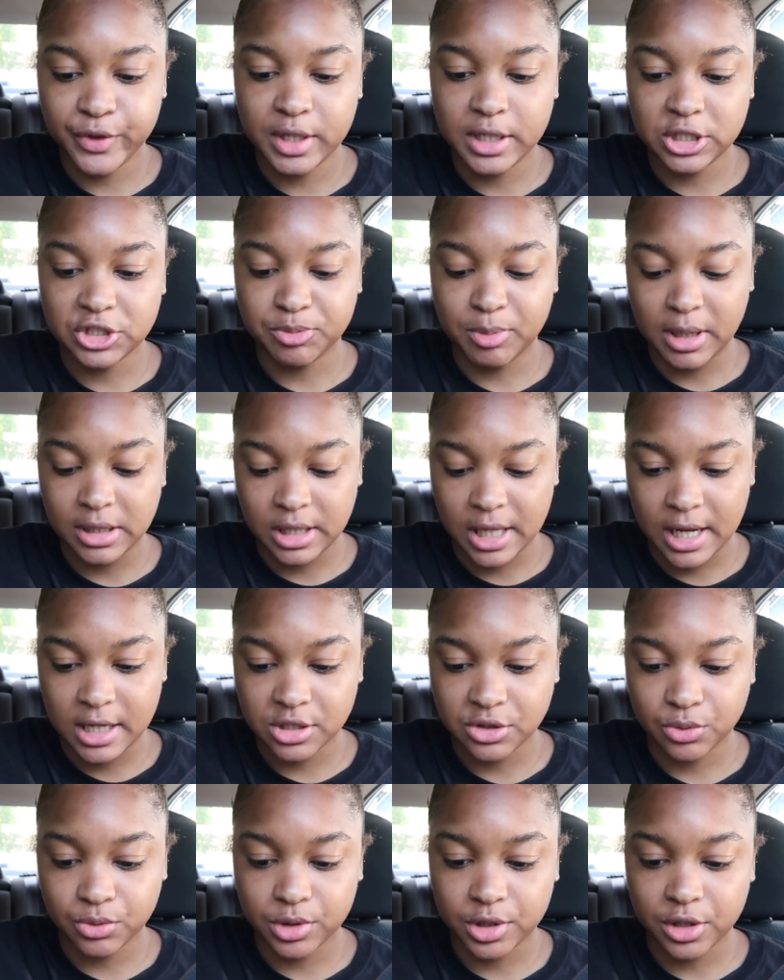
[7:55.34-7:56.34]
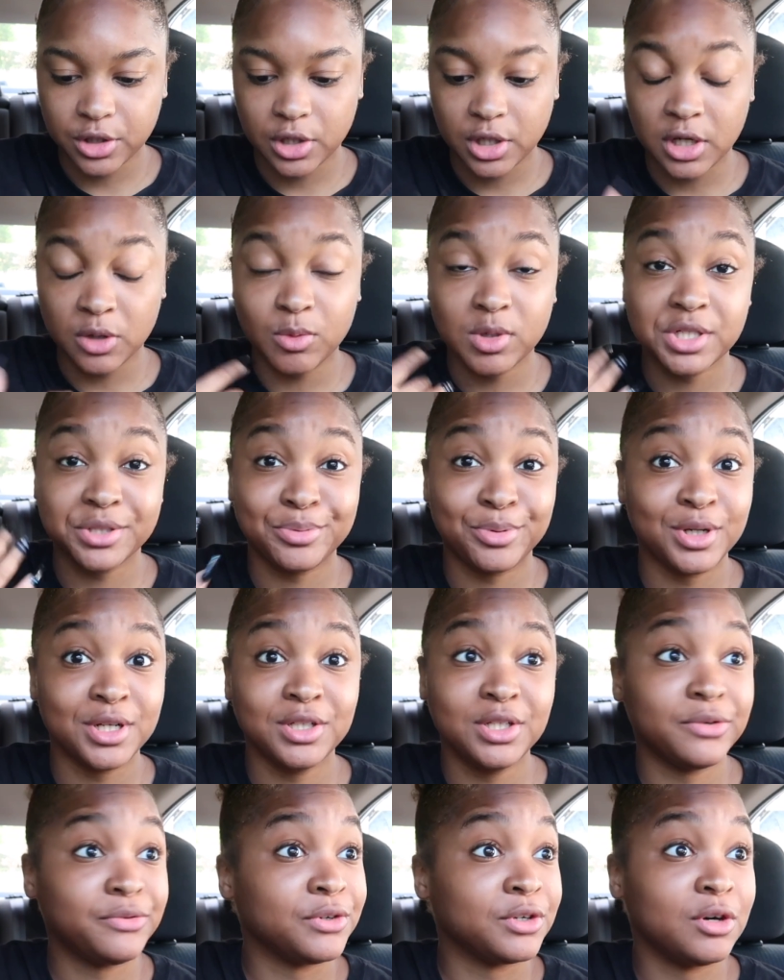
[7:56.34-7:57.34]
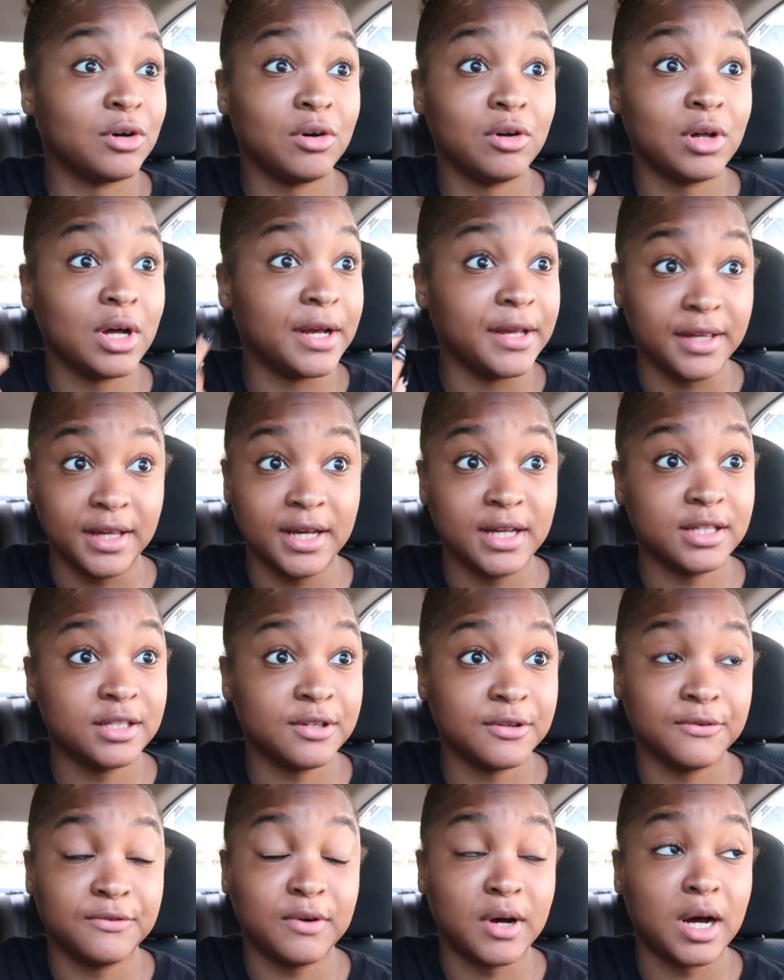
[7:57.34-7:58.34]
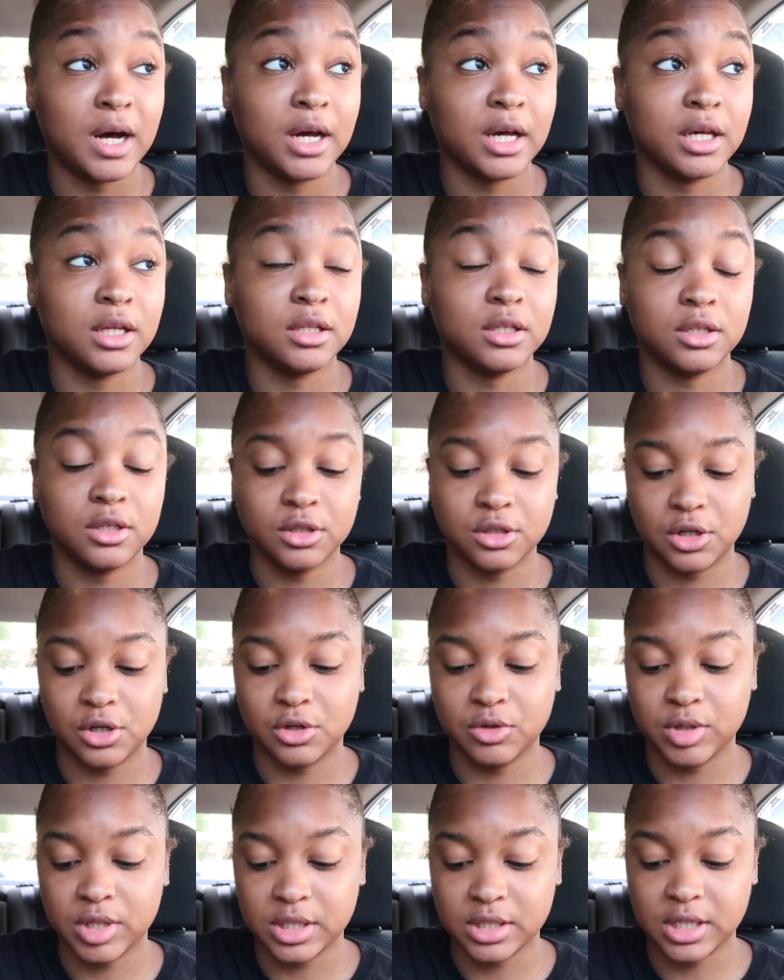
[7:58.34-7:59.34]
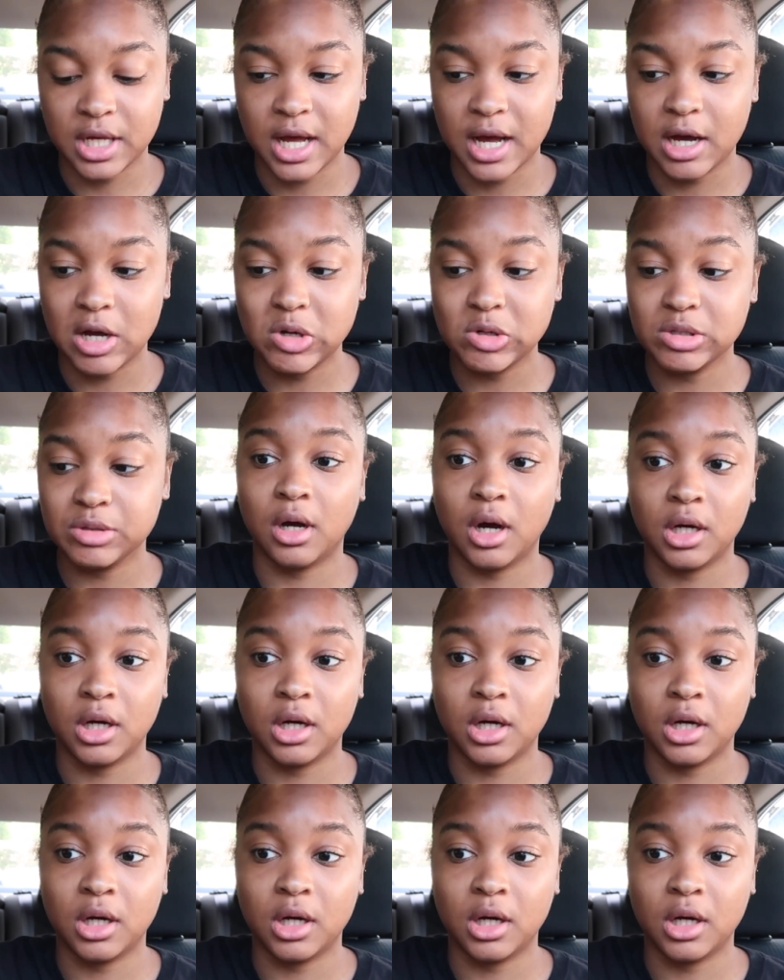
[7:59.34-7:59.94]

finished my last order. It was pretty difficult again to find, you know, his house.